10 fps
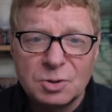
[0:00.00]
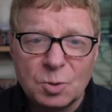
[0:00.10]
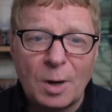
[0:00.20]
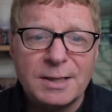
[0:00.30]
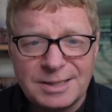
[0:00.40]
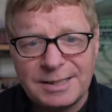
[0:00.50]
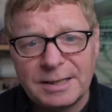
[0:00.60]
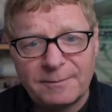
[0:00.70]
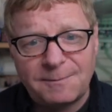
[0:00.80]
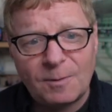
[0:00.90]

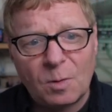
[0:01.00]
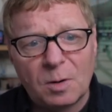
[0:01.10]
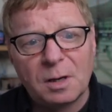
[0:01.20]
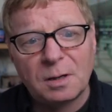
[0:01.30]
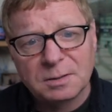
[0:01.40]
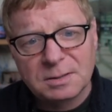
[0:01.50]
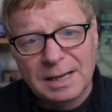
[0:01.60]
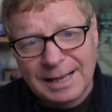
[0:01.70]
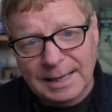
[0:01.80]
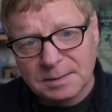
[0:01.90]
20-year forecast
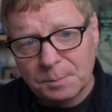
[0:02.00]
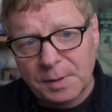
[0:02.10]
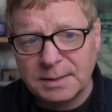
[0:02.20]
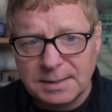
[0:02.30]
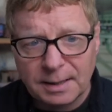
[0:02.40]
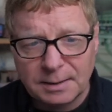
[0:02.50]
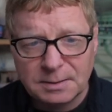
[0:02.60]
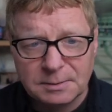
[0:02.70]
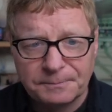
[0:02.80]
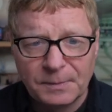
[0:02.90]
as a base case,